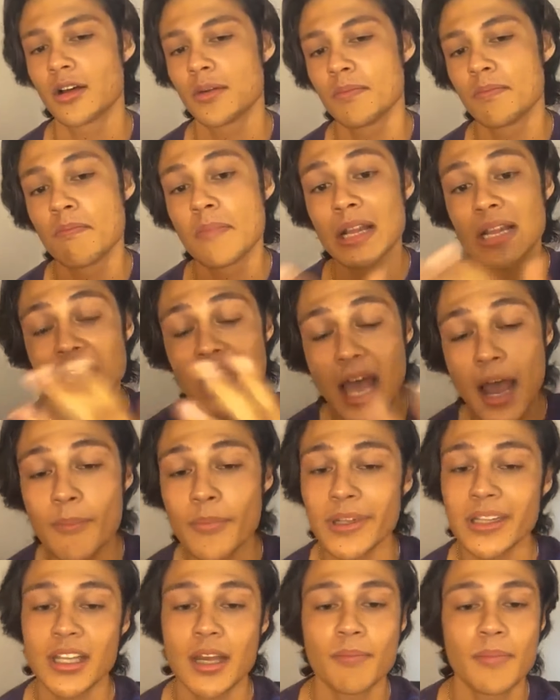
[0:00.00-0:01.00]
Malapit na
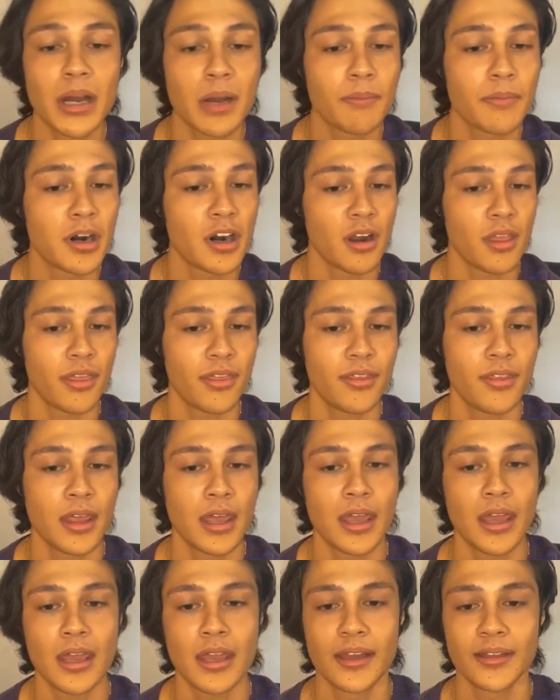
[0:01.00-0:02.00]
mag-birthday.